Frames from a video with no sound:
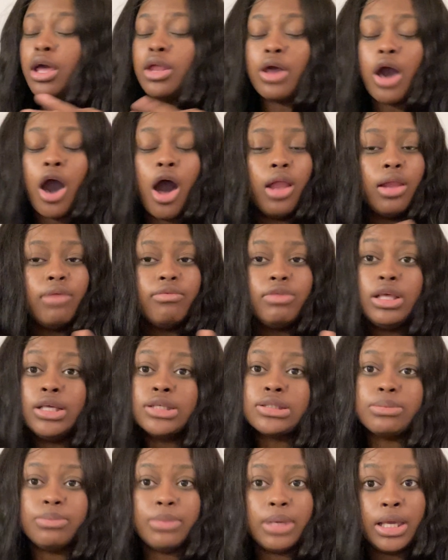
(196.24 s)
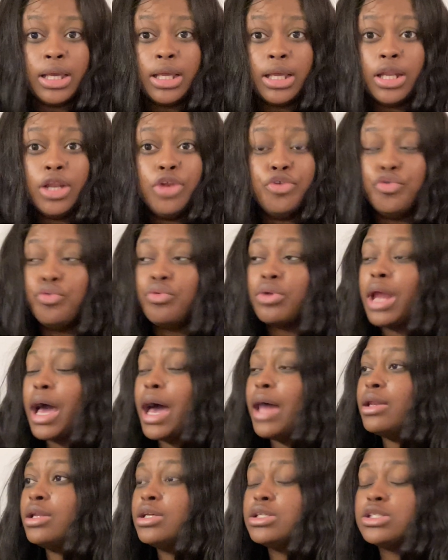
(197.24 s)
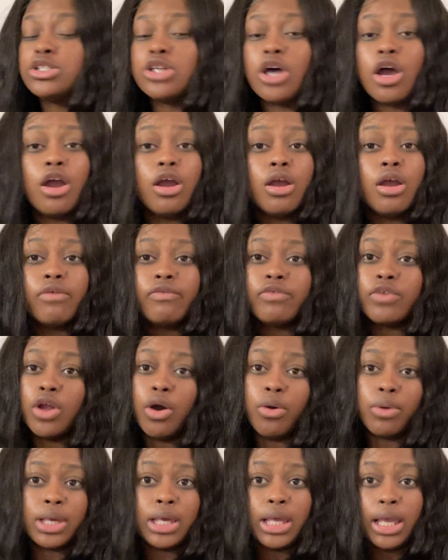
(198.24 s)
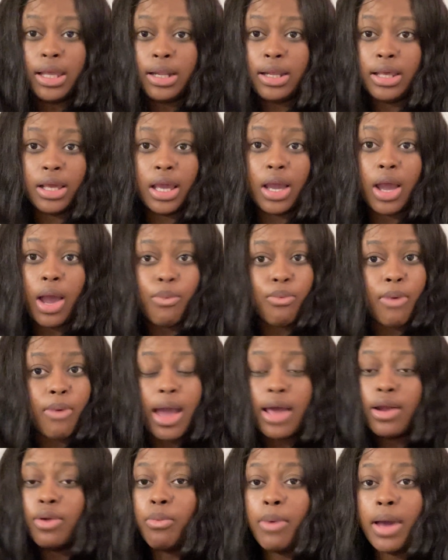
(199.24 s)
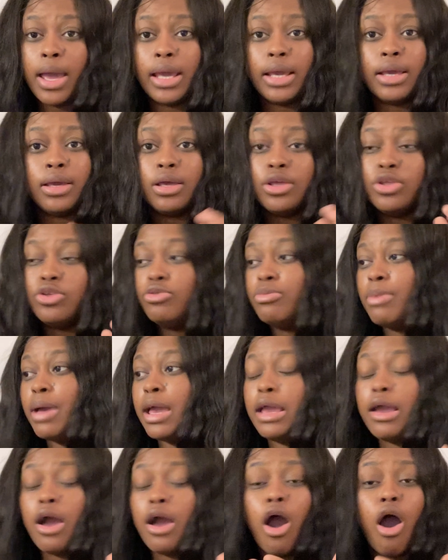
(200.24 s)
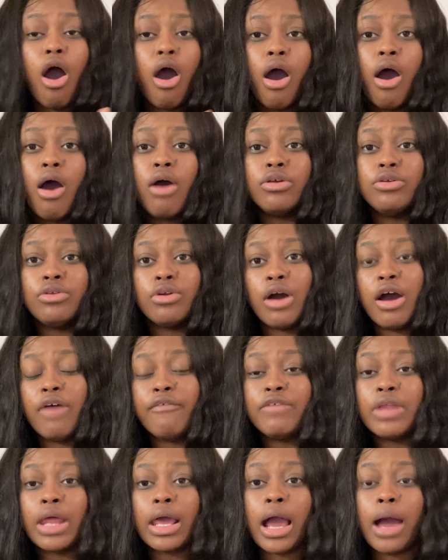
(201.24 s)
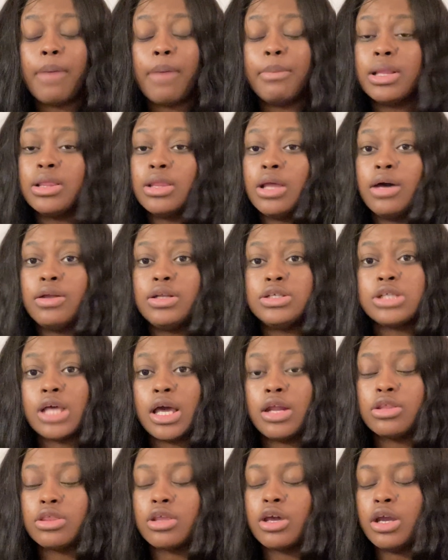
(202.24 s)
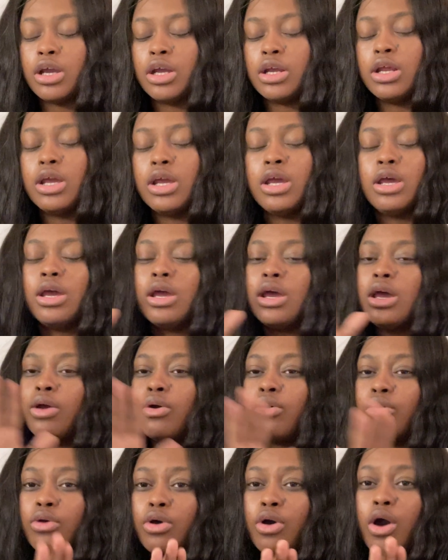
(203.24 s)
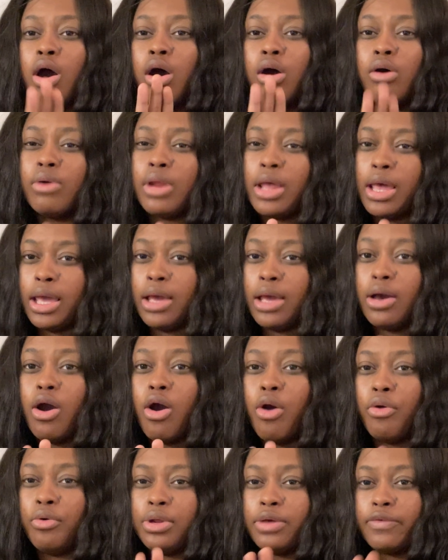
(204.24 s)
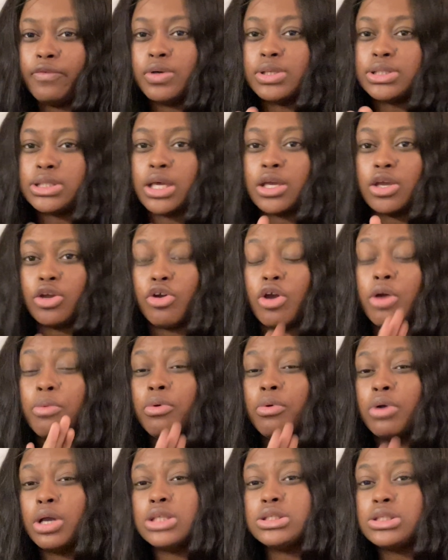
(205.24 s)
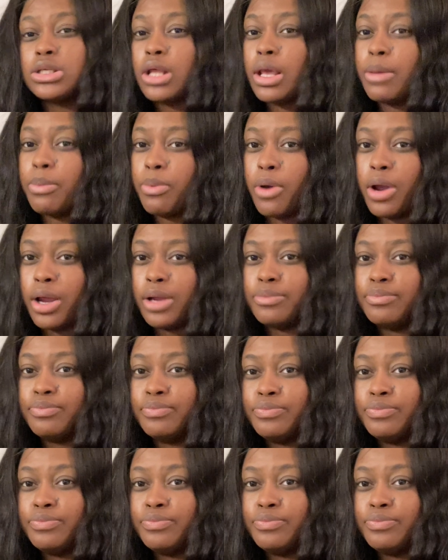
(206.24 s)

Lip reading: All of these men do not deserve no kitty right away. You may, I feel like I'm in love, this, that, and the third. Hold it for a second, girl. We'll get to that part.